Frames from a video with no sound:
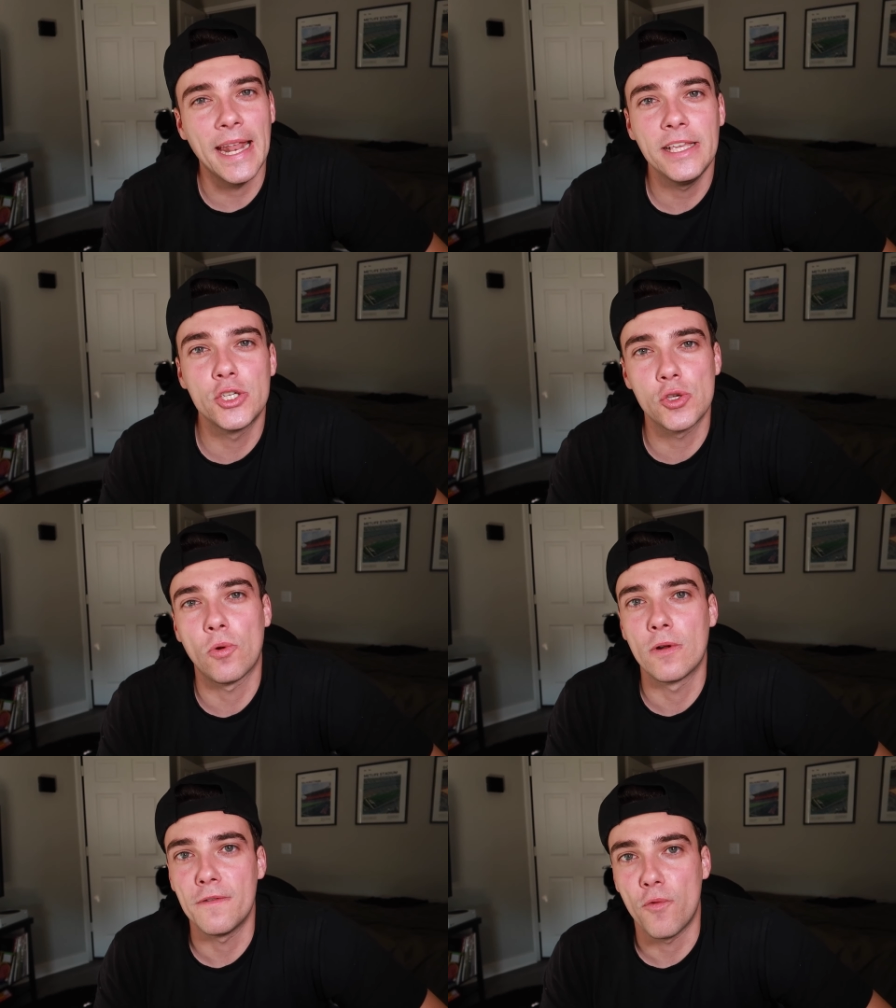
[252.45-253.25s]
any
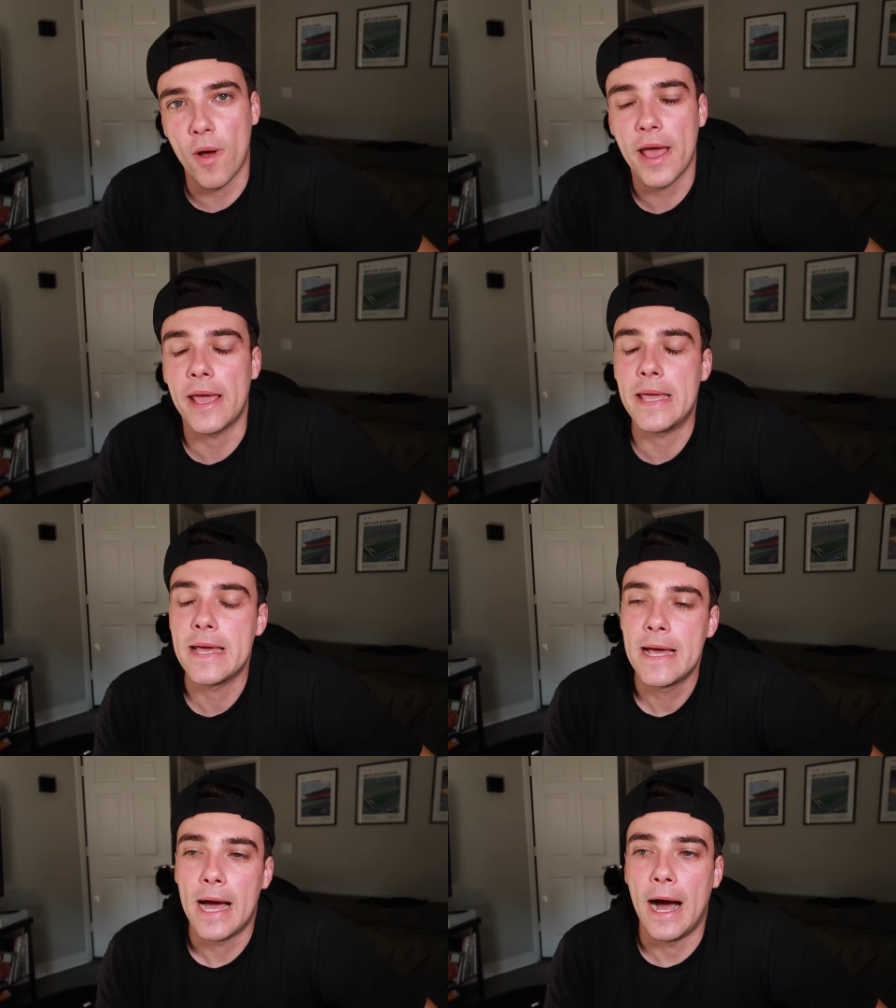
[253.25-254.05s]
sort of way.
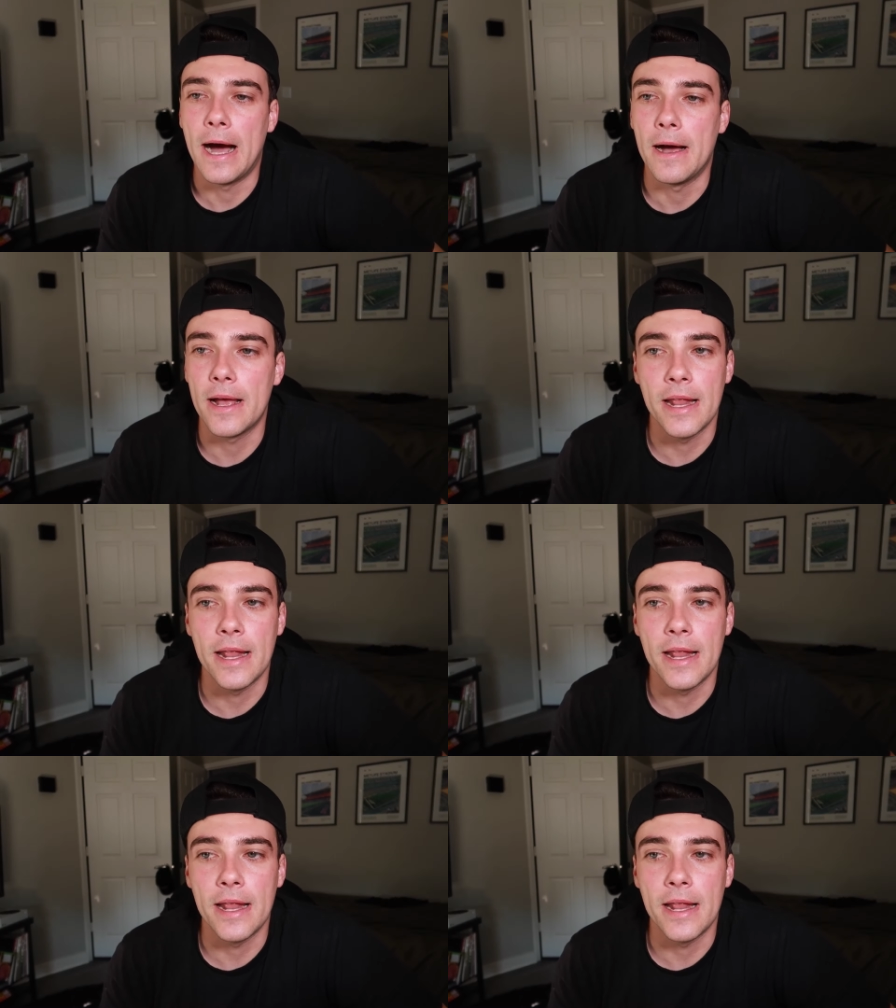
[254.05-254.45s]
Uh,